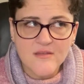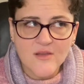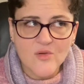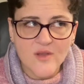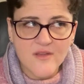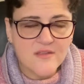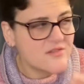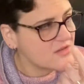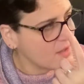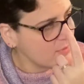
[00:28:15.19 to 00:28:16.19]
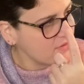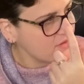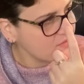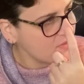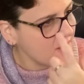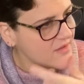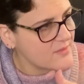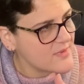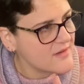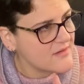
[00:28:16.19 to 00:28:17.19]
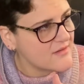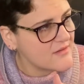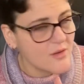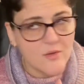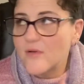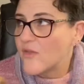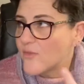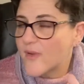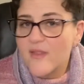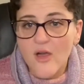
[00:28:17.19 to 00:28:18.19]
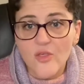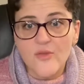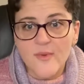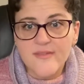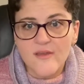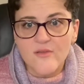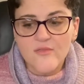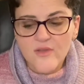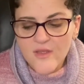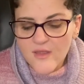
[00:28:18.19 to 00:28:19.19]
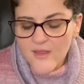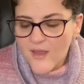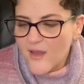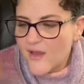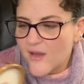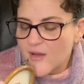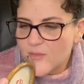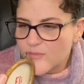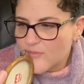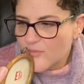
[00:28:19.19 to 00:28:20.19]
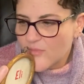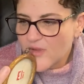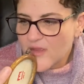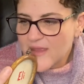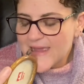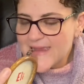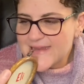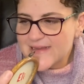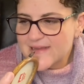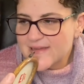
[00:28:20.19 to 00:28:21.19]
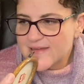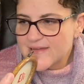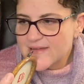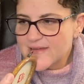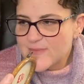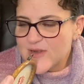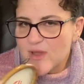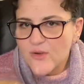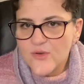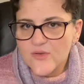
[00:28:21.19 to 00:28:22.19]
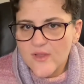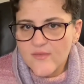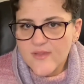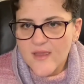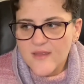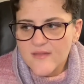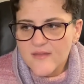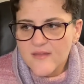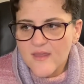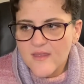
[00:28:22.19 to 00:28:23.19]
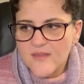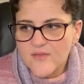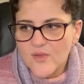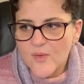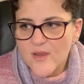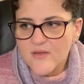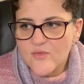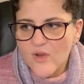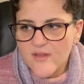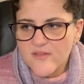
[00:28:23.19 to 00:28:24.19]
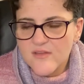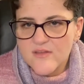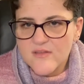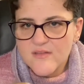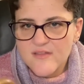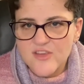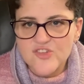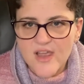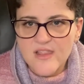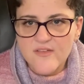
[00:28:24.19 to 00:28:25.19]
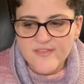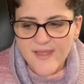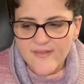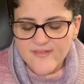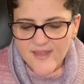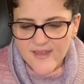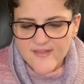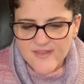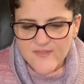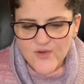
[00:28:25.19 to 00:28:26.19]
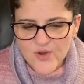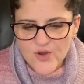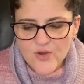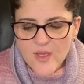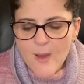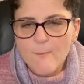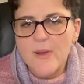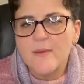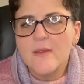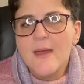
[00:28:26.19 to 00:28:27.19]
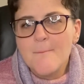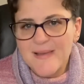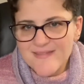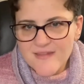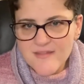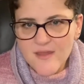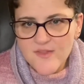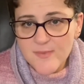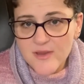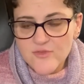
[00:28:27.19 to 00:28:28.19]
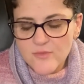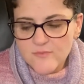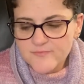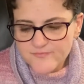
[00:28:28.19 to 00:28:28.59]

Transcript: Cross stitched a couple things for my husband. Oh, other than myself. I did a, my daughter loves science, and so I crossed a stitch and I love science thing for her. But my son's on the spectrum.